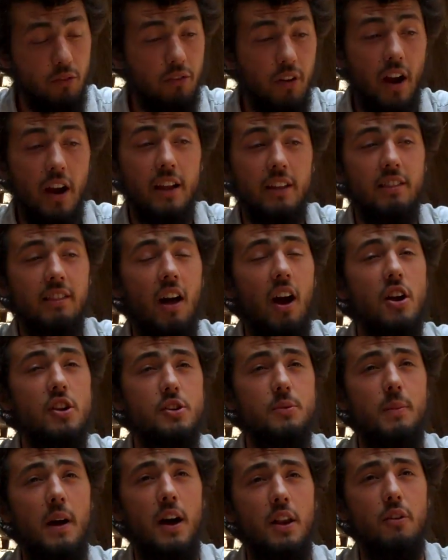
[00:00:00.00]
a very
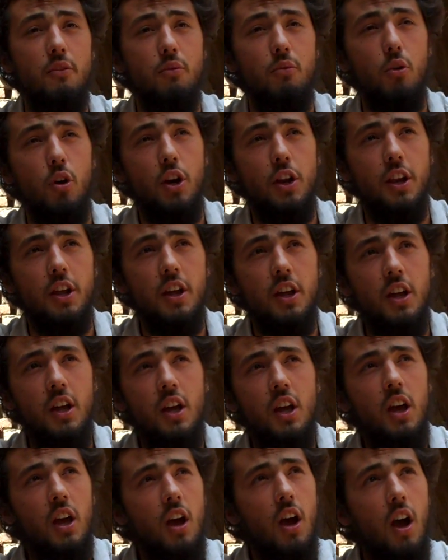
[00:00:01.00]
large amount of wood,
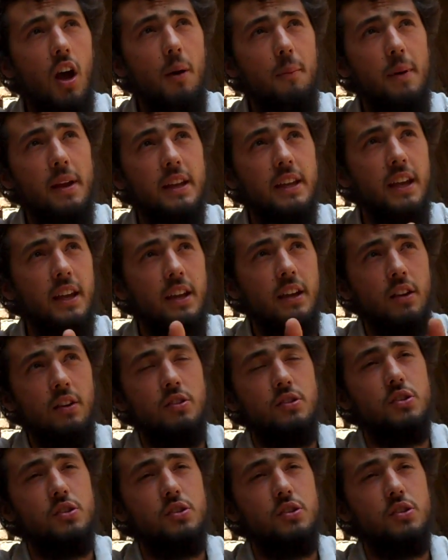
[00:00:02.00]
making